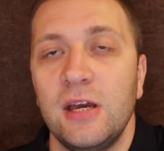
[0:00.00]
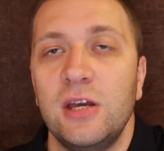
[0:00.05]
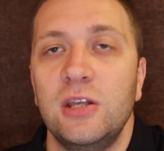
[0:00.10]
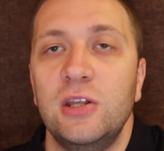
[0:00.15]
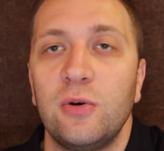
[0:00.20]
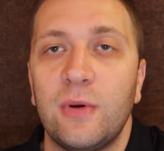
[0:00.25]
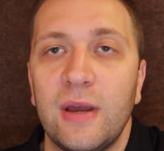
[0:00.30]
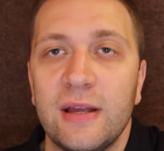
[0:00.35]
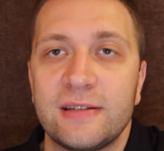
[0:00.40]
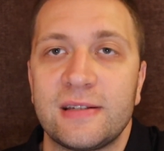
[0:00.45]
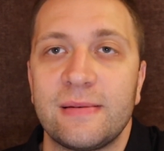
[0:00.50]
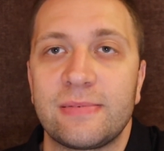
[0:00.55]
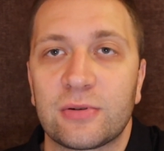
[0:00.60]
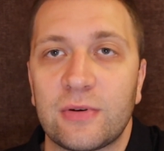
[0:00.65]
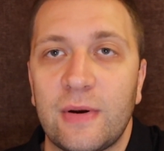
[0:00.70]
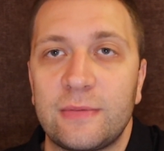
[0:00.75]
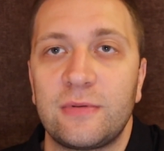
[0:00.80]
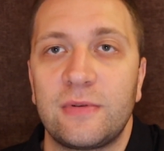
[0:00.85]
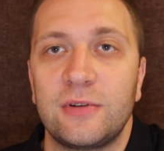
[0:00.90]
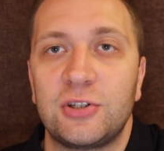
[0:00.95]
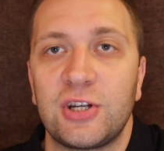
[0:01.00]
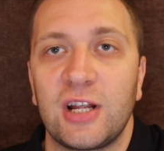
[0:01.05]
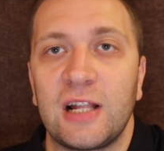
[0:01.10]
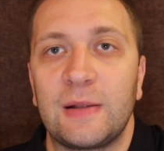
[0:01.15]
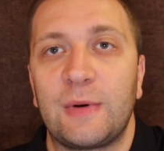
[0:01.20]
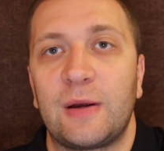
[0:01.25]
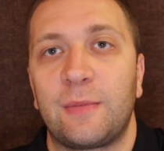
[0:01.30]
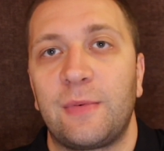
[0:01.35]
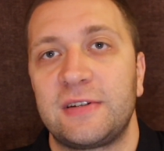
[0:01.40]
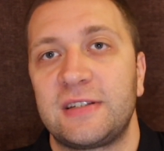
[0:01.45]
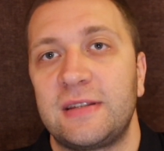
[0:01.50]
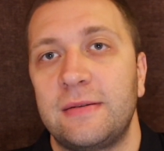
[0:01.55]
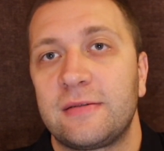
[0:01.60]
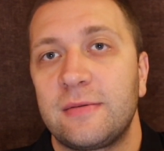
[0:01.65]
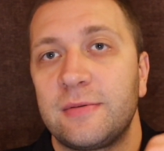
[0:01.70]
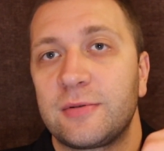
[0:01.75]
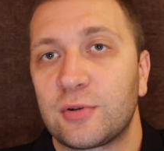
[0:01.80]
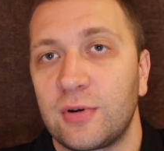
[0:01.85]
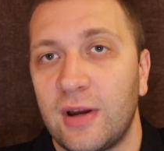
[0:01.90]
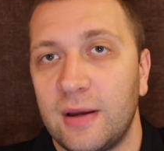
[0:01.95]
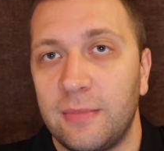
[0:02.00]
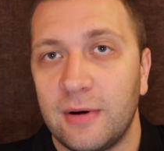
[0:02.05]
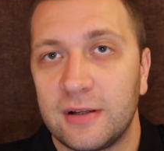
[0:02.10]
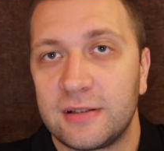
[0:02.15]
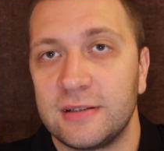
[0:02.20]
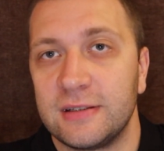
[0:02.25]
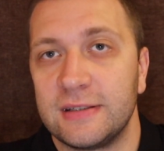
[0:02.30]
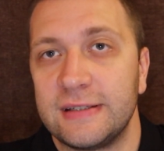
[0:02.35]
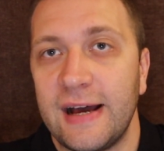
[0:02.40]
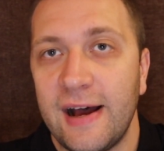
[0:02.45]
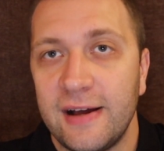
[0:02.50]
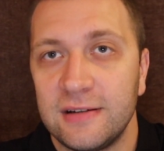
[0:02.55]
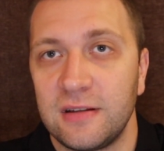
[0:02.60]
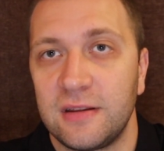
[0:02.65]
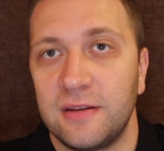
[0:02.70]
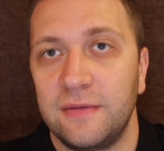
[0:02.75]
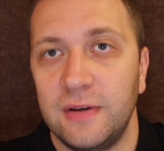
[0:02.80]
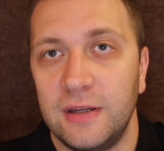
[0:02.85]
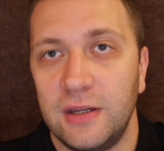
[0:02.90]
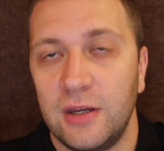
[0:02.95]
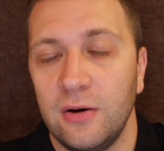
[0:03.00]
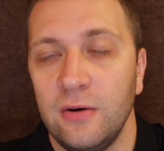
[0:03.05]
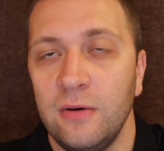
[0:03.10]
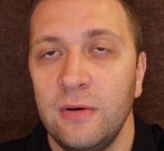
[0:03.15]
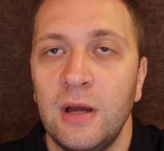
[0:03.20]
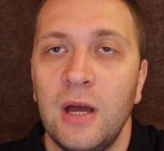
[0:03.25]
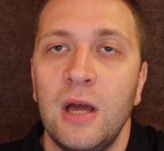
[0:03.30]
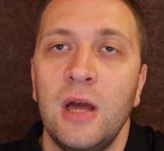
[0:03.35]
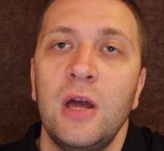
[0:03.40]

you can subscribe to the channel by pressing the subscribe button under the video.